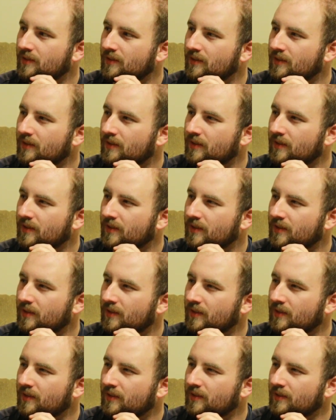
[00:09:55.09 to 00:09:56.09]

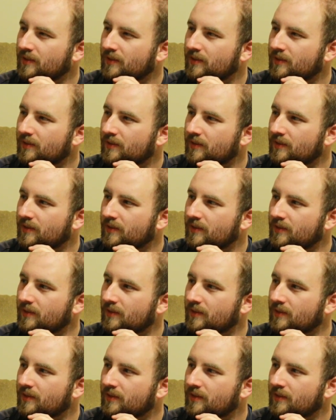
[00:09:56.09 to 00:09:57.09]

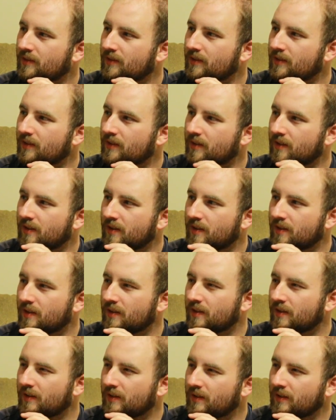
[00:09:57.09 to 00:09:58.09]

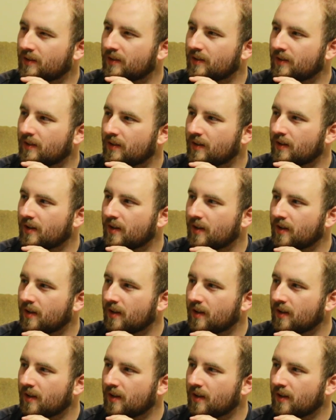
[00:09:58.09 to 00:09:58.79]
No words are spoken by the person on screen.